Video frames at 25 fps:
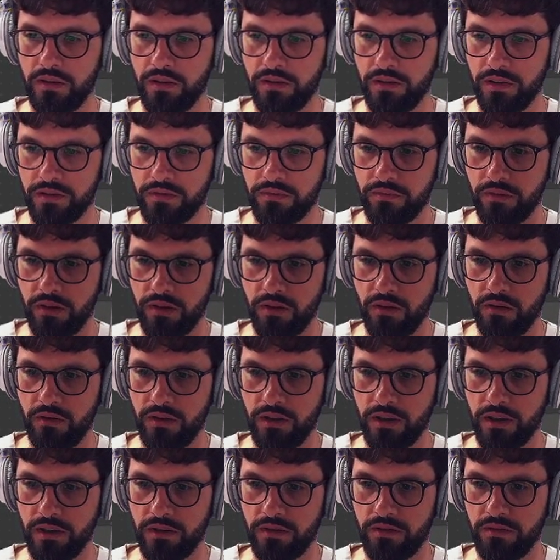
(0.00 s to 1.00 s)
this one only
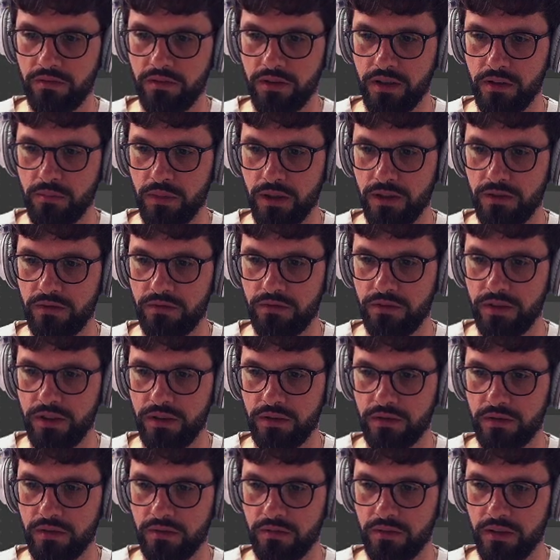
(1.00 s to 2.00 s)
has 3 by 3.
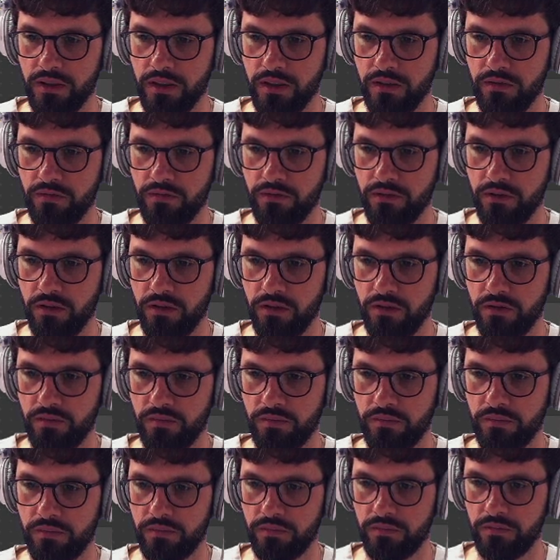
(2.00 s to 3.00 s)
So we need 4,
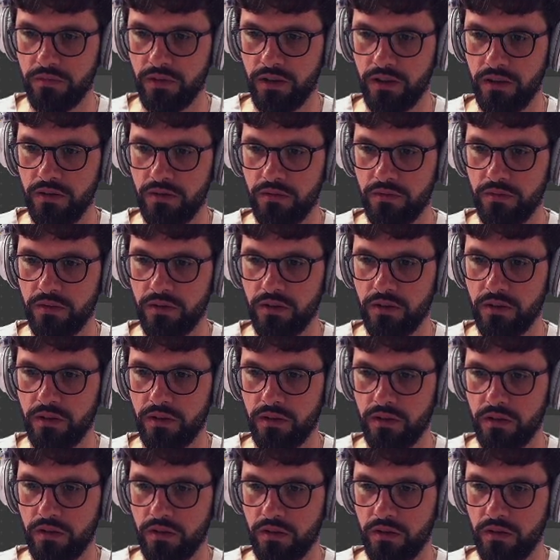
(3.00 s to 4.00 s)
right?
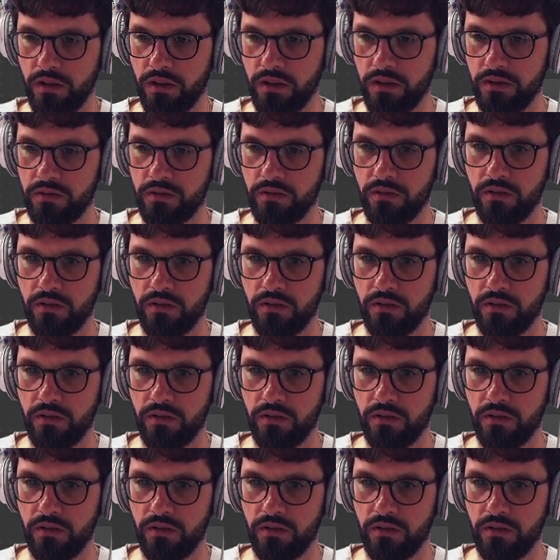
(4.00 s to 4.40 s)
Okay, so